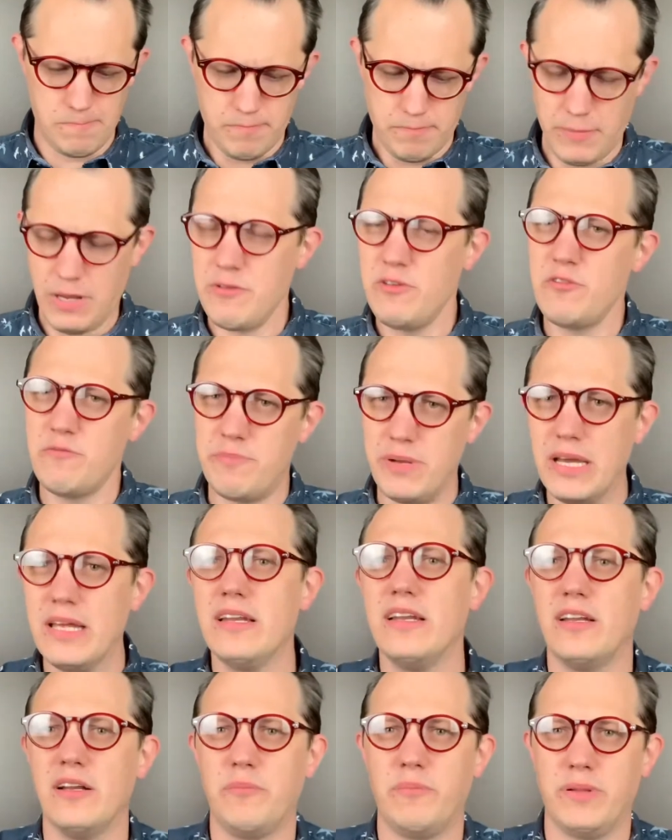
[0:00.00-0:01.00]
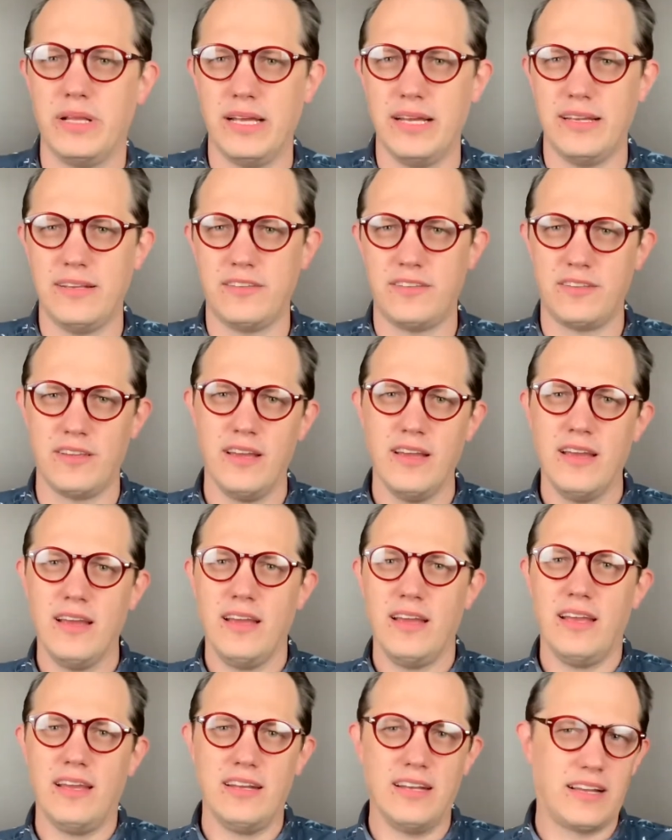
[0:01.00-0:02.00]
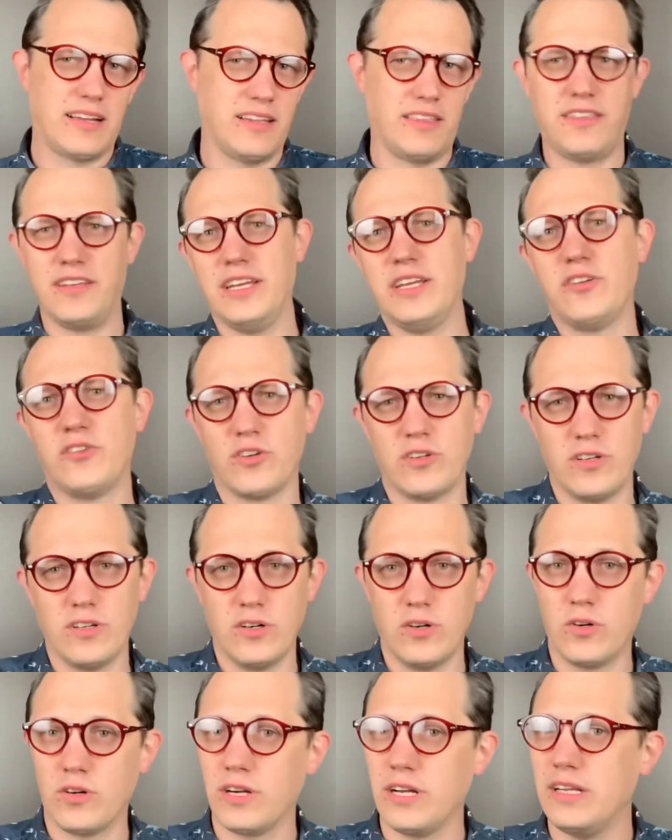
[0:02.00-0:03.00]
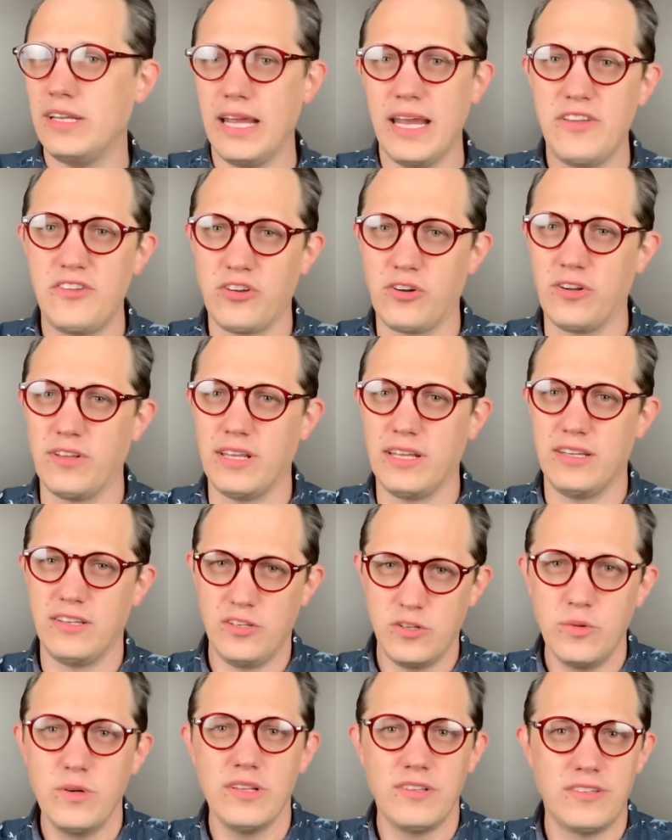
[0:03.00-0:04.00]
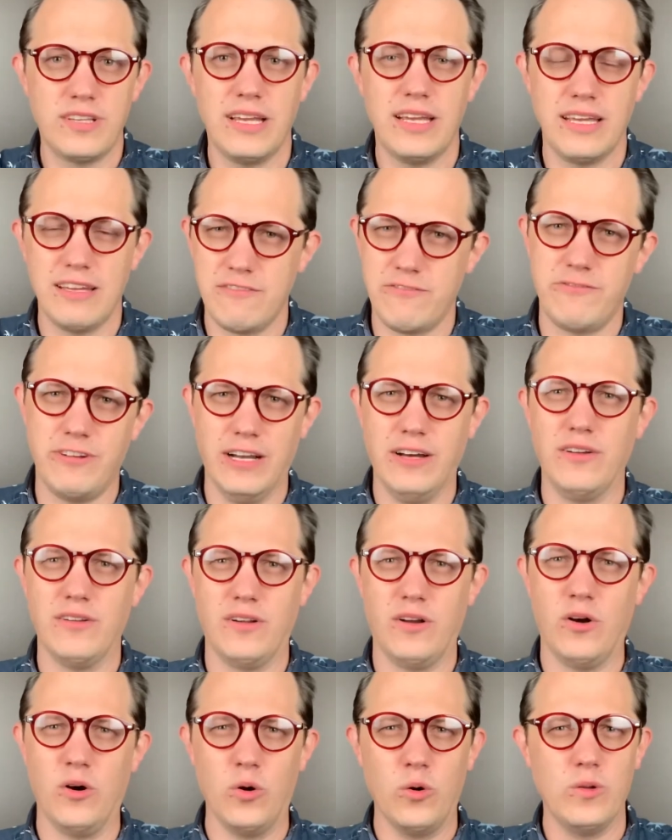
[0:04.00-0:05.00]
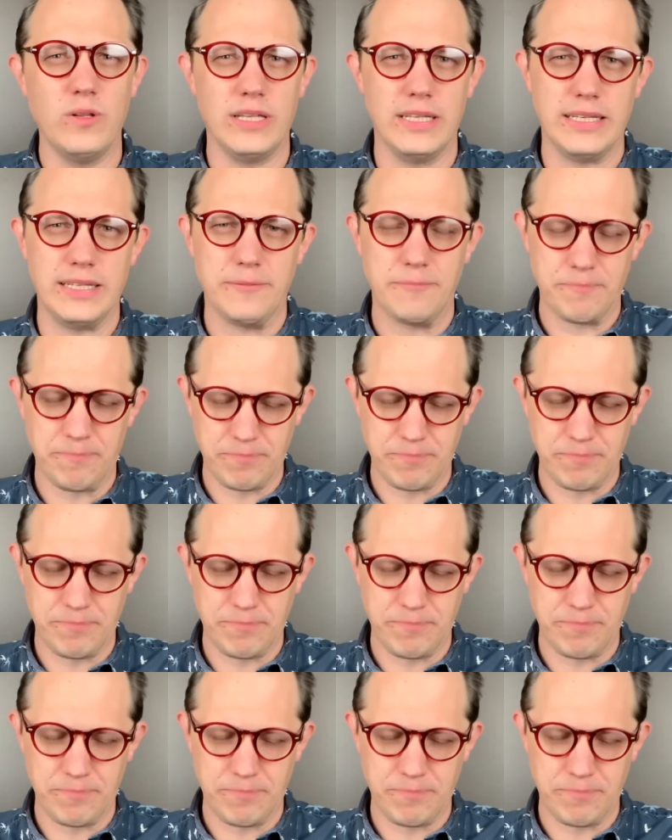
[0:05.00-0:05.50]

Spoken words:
Maybe you've been in a place, in a cathedral or in nature, that you would say it felt holy.